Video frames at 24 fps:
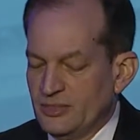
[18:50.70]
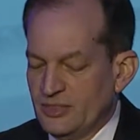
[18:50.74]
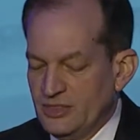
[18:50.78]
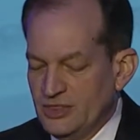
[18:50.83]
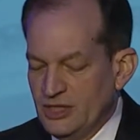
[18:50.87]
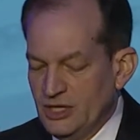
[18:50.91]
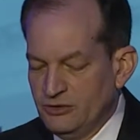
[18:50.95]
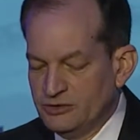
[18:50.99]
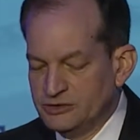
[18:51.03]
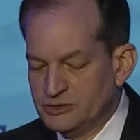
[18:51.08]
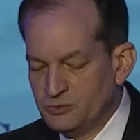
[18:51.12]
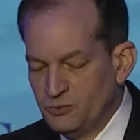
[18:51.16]

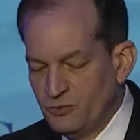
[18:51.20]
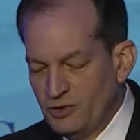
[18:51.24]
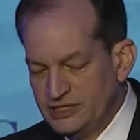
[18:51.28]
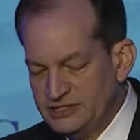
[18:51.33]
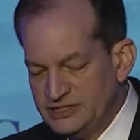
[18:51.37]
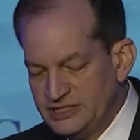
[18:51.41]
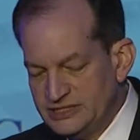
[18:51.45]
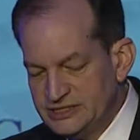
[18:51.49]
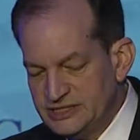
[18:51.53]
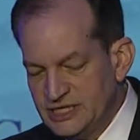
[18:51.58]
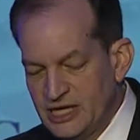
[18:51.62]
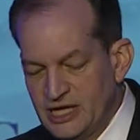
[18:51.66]
There was
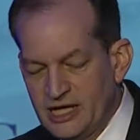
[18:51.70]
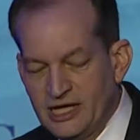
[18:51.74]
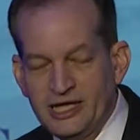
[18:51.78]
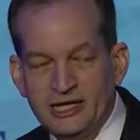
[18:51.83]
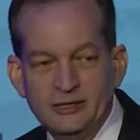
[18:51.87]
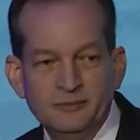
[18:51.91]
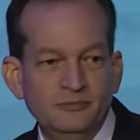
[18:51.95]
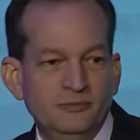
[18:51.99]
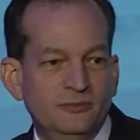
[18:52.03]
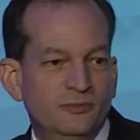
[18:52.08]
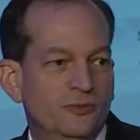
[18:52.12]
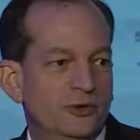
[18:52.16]
once a
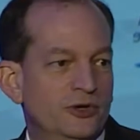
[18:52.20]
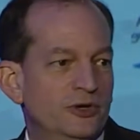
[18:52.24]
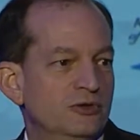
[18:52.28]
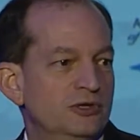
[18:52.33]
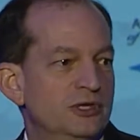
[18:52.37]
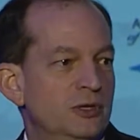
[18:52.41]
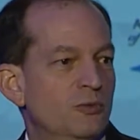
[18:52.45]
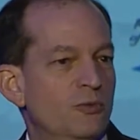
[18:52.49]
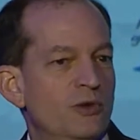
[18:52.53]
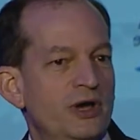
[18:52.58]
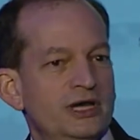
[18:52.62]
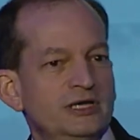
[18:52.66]
time when
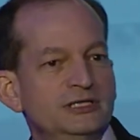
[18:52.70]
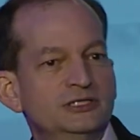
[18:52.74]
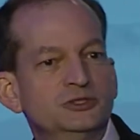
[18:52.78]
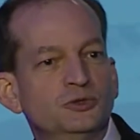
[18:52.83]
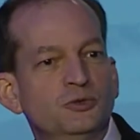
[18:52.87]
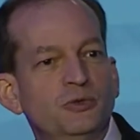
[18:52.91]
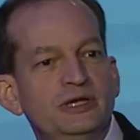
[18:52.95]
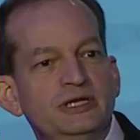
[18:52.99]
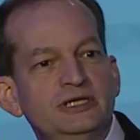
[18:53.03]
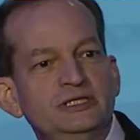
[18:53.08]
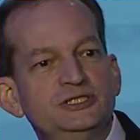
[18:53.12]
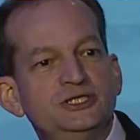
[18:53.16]
only 1 in
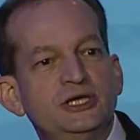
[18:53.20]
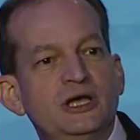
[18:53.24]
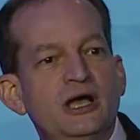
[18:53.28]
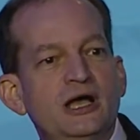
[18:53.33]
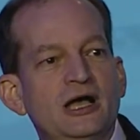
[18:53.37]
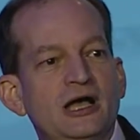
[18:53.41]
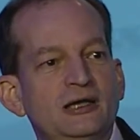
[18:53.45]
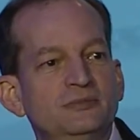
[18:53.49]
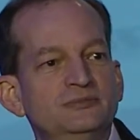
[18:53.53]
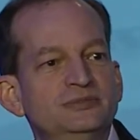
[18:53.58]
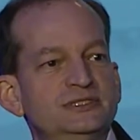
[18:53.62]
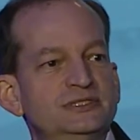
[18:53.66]
20
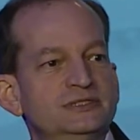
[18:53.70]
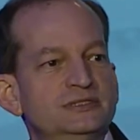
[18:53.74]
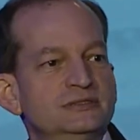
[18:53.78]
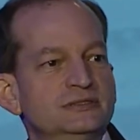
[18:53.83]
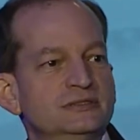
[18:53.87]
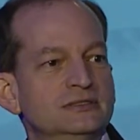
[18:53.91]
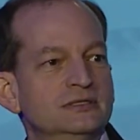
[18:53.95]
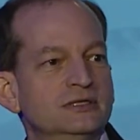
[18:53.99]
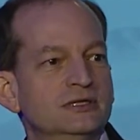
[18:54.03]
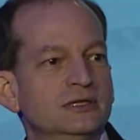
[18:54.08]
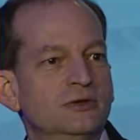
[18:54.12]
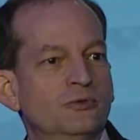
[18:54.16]
jobs
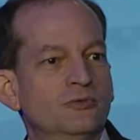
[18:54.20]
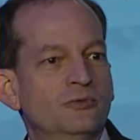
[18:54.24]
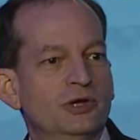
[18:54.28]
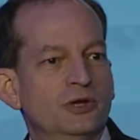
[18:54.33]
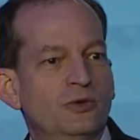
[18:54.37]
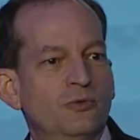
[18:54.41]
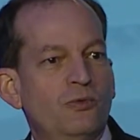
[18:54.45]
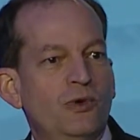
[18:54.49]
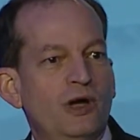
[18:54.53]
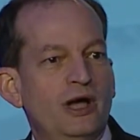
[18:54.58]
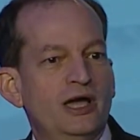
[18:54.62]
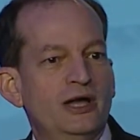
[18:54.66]

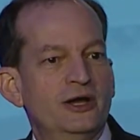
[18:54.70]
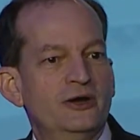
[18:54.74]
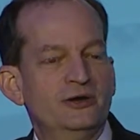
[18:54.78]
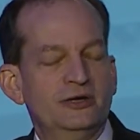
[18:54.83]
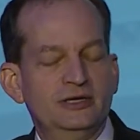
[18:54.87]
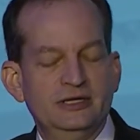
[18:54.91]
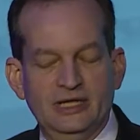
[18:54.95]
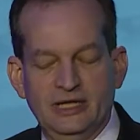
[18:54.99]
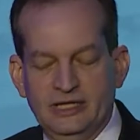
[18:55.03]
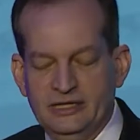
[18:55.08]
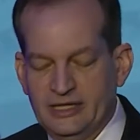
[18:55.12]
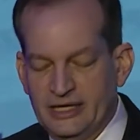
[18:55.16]
required
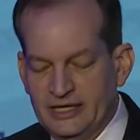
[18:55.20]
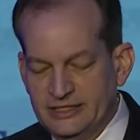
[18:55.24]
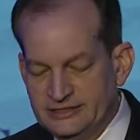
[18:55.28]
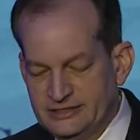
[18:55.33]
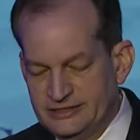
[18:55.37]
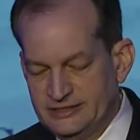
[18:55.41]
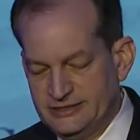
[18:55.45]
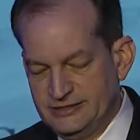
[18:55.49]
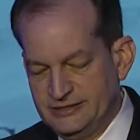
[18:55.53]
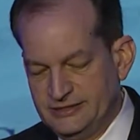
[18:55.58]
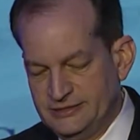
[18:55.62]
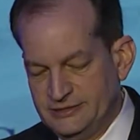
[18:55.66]
a
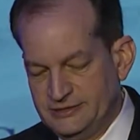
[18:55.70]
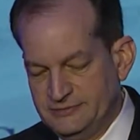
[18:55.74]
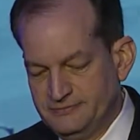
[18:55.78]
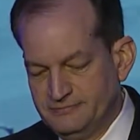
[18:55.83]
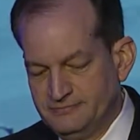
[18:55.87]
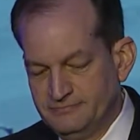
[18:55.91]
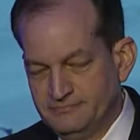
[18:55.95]
license.